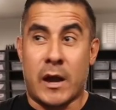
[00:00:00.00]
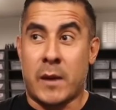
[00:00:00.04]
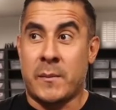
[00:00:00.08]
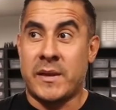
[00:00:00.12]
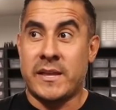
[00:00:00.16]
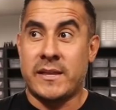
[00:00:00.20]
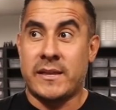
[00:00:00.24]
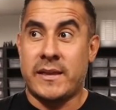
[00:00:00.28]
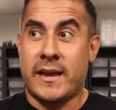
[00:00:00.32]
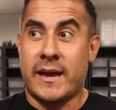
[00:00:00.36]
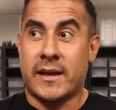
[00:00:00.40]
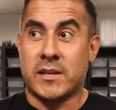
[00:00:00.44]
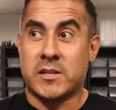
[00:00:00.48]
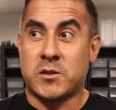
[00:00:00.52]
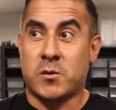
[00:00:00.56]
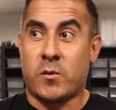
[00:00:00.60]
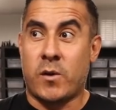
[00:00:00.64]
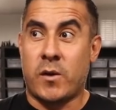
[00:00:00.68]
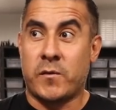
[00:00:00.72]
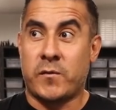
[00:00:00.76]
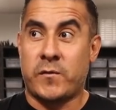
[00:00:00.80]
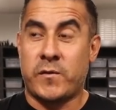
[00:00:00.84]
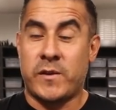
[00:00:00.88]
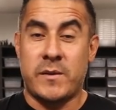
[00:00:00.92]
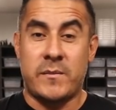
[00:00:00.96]
I mean, he had
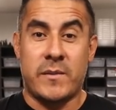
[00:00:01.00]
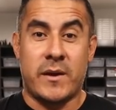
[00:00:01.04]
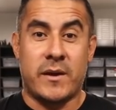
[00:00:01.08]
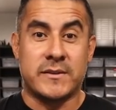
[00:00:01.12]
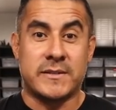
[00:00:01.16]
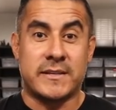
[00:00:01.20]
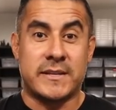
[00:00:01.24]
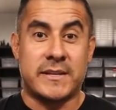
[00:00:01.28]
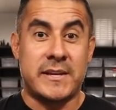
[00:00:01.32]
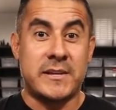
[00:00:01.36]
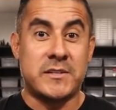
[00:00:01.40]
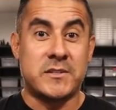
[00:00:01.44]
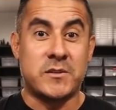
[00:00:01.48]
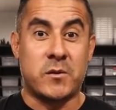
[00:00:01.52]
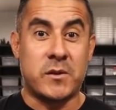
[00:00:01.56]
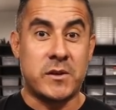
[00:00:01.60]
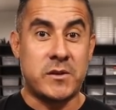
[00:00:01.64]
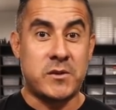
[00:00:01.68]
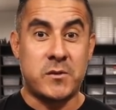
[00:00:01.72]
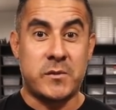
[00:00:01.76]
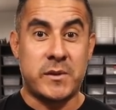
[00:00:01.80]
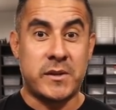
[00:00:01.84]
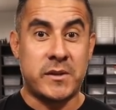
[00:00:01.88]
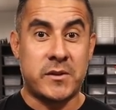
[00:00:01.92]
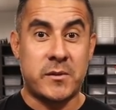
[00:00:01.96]
twelve females and he's only
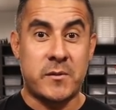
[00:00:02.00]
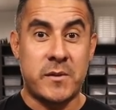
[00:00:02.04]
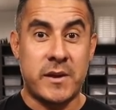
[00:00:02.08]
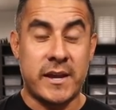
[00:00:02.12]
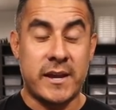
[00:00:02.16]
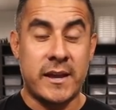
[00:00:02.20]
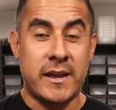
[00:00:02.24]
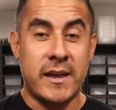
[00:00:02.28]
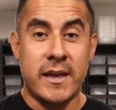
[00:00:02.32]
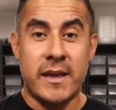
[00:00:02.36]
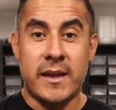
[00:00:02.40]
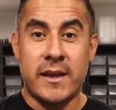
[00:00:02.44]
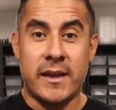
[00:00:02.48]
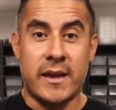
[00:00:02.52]
doing three.